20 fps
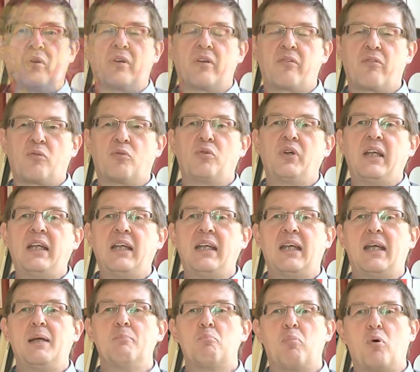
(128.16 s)
the
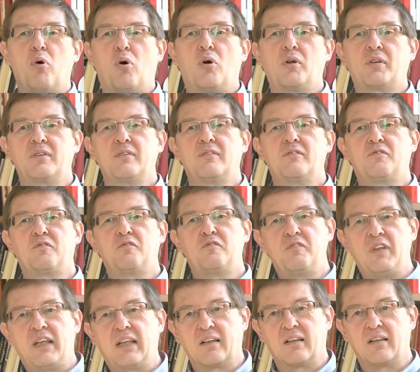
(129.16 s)
3 important
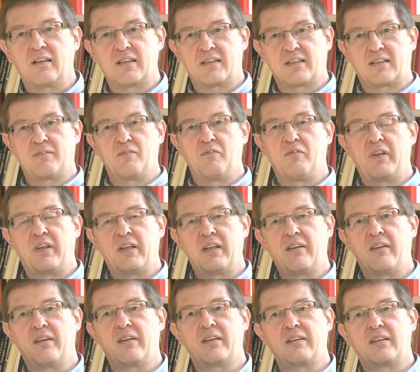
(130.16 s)
figures
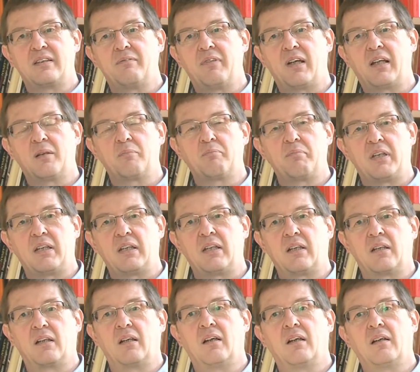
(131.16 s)
within the
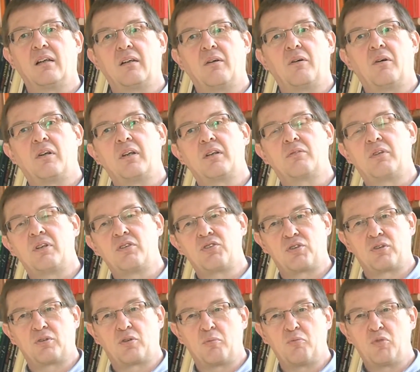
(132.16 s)
developing early
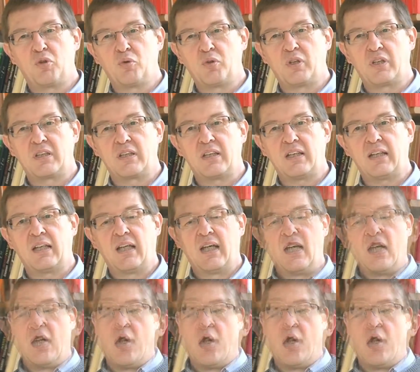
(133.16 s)
Christian community,